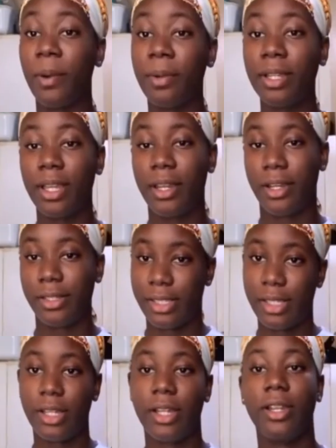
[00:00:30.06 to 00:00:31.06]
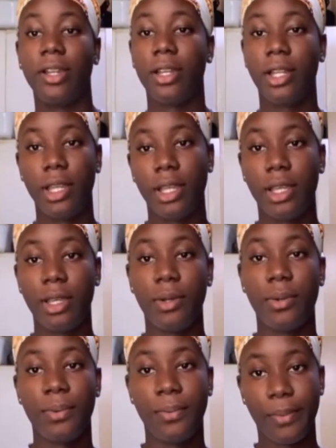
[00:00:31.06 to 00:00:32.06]
and Dad aren't here. They
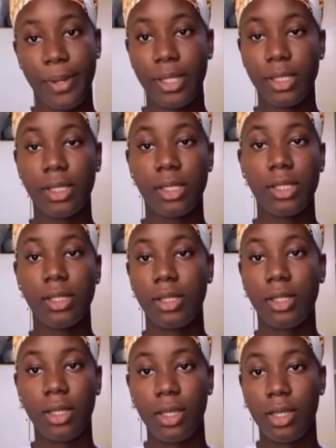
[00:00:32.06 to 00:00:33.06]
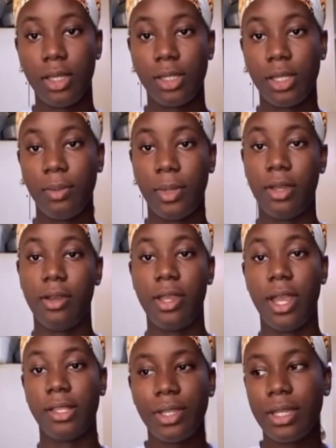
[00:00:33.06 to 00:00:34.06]
went in St. Mary, and
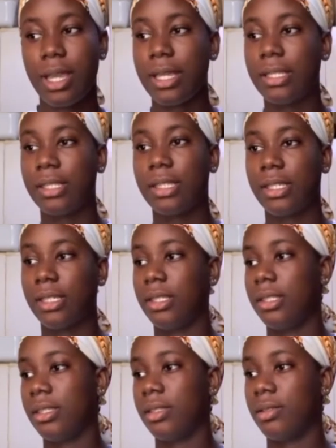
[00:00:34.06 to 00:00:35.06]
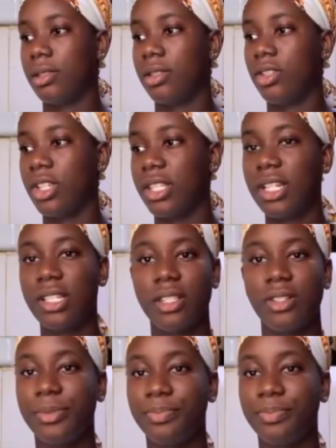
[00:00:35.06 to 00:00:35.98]
you guys is just a little